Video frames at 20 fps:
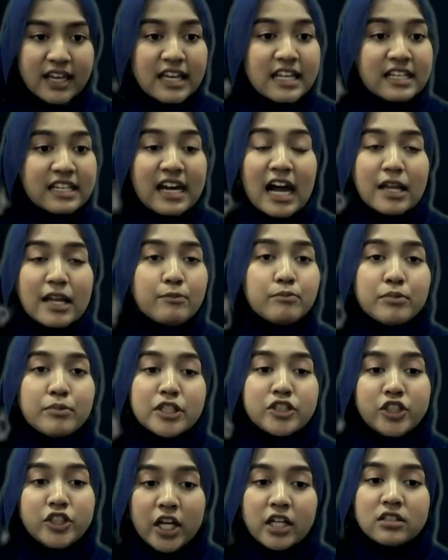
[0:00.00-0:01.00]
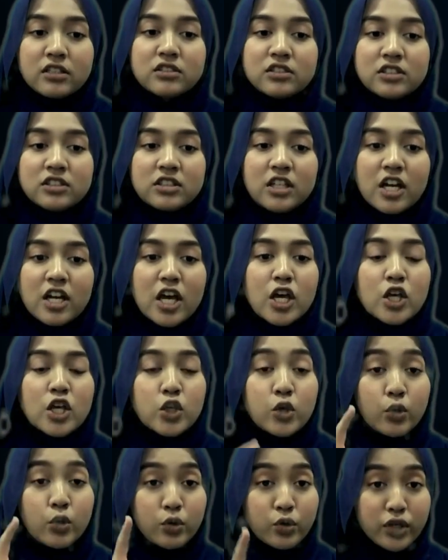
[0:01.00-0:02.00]
It can't be changed.
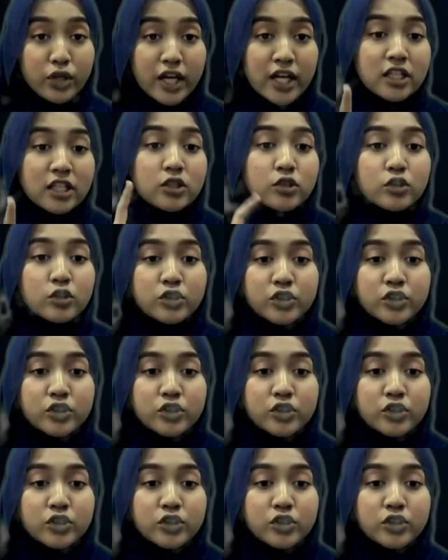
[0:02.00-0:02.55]
You need